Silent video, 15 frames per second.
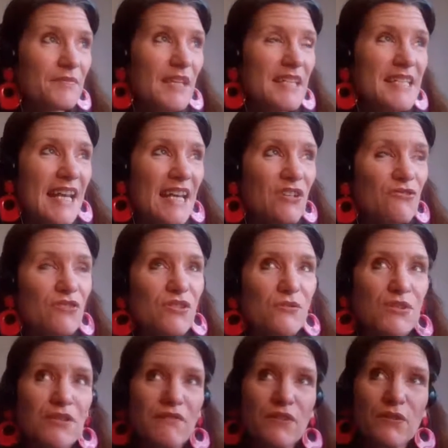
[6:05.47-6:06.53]
A dangerous or
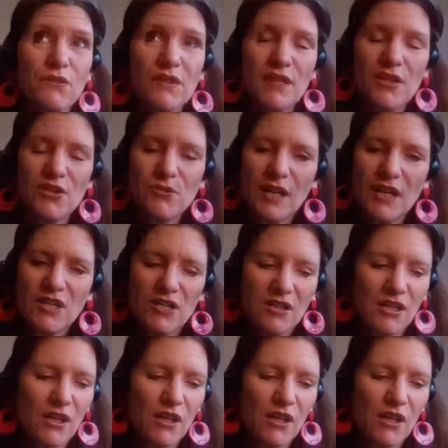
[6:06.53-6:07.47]
difficult situation.